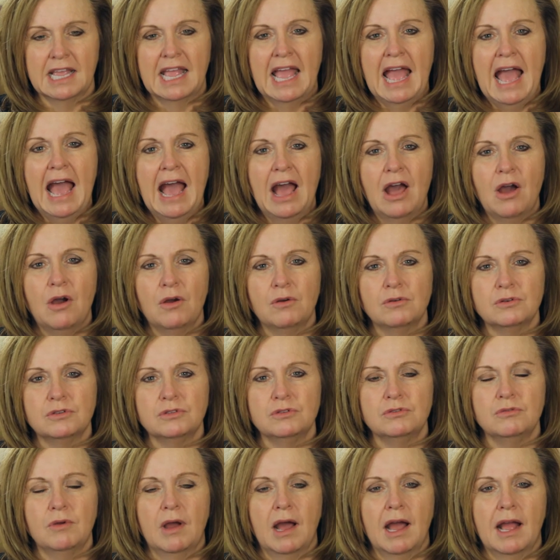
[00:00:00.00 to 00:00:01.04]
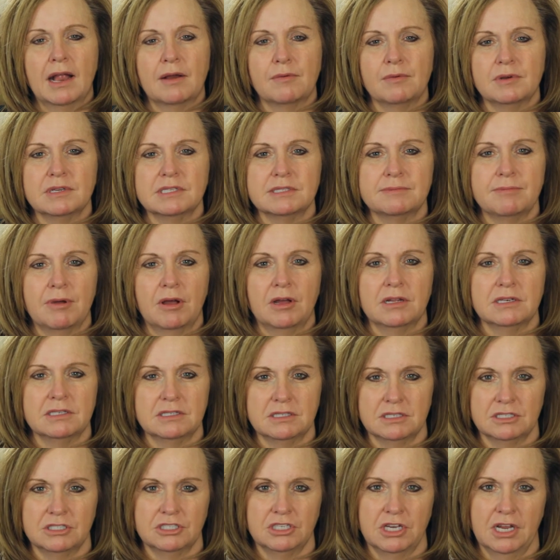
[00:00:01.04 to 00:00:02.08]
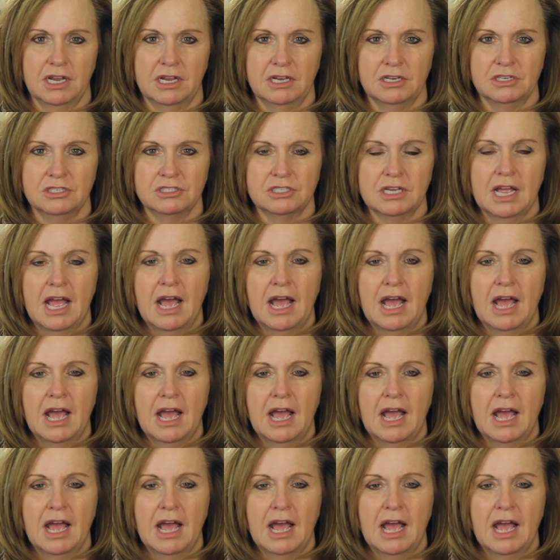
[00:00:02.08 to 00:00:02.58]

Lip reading: how do I respond to change?